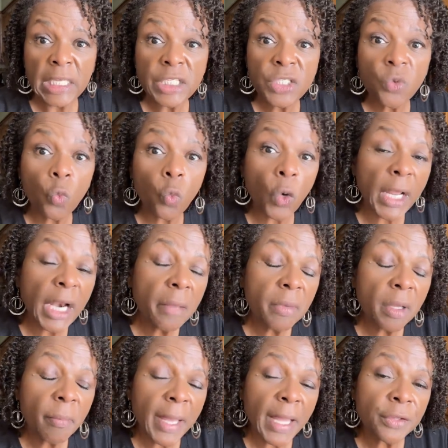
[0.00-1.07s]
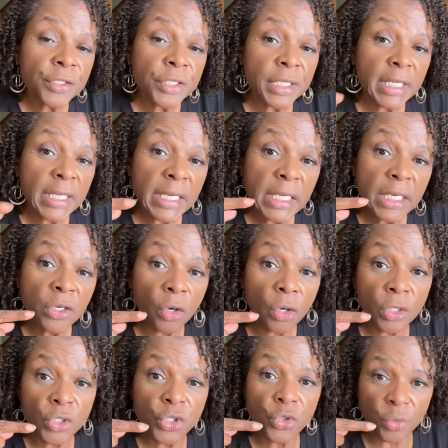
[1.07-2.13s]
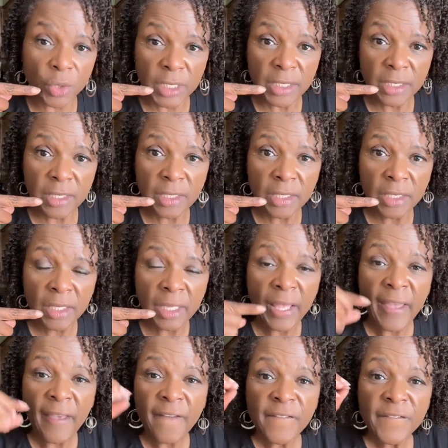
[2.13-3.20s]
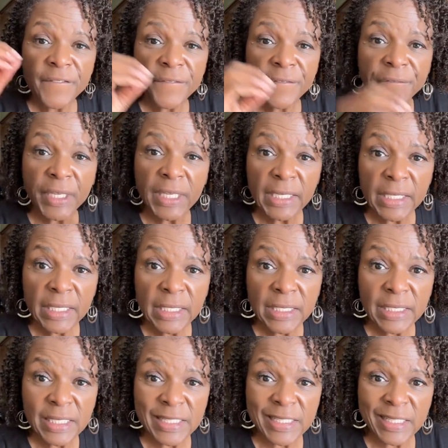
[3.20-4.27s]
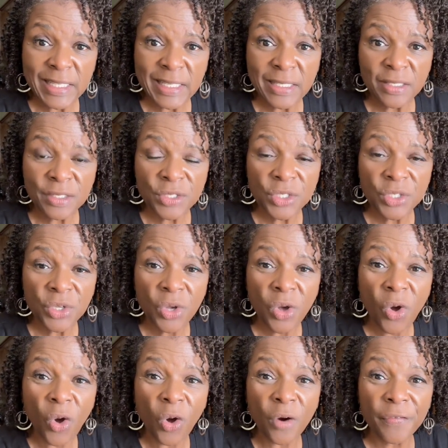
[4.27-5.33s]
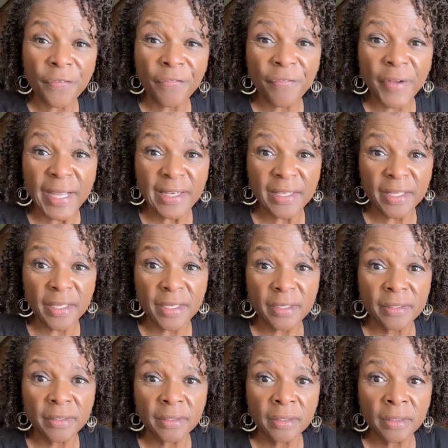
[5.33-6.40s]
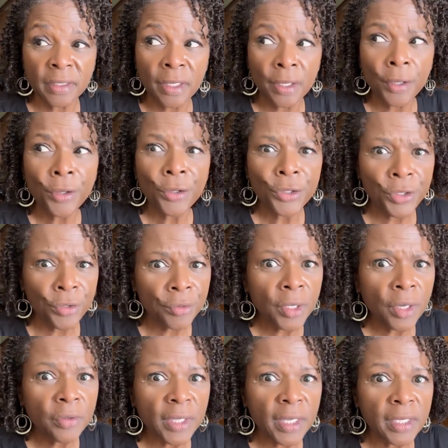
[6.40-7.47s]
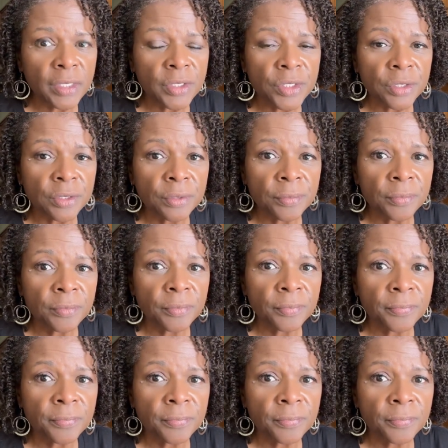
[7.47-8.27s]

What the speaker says: Is what I'm about to eat or drink feeding disease or fighting it? You know the answer.